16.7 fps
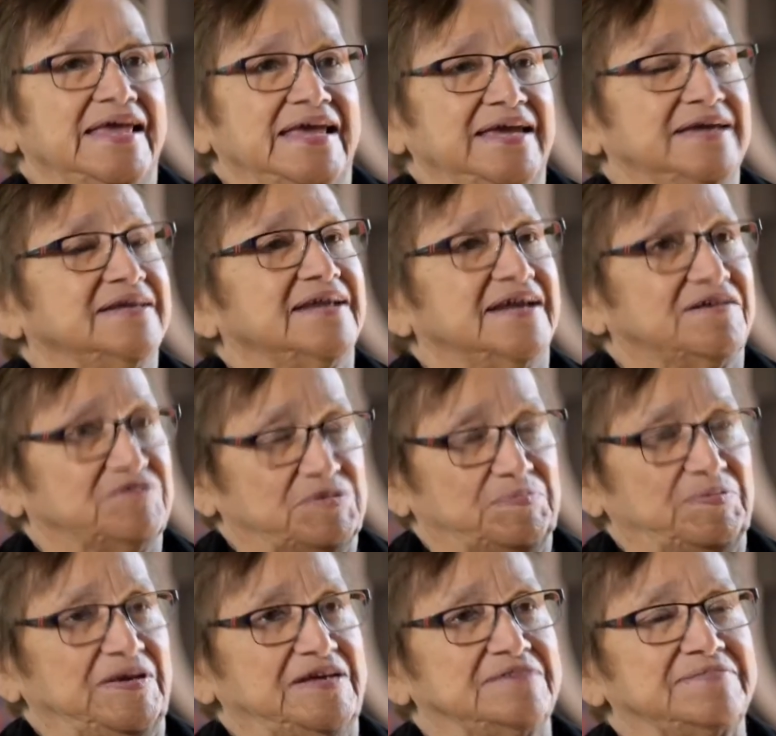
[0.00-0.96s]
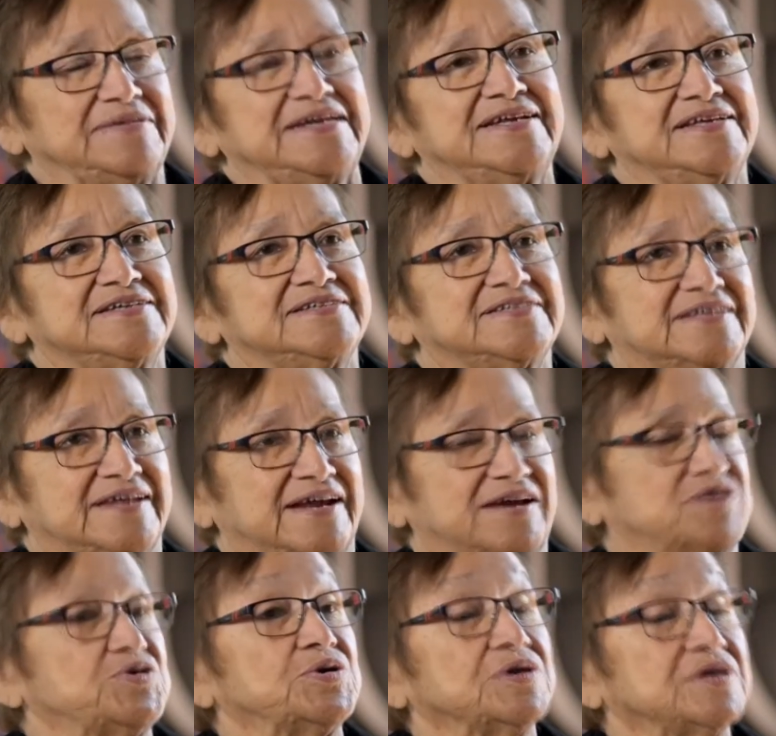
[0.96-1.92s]
and I would be in meetings and I
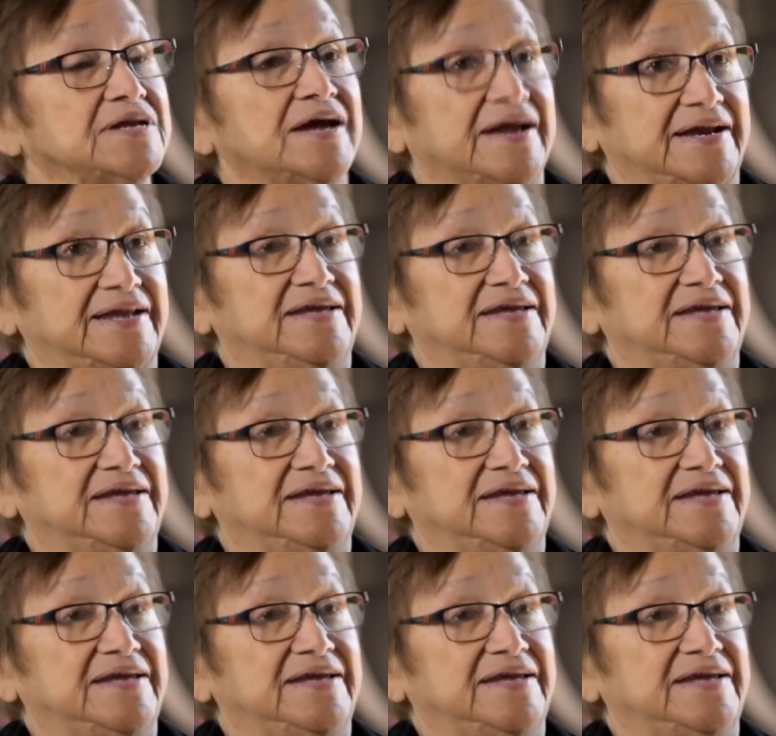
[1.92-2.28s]
could not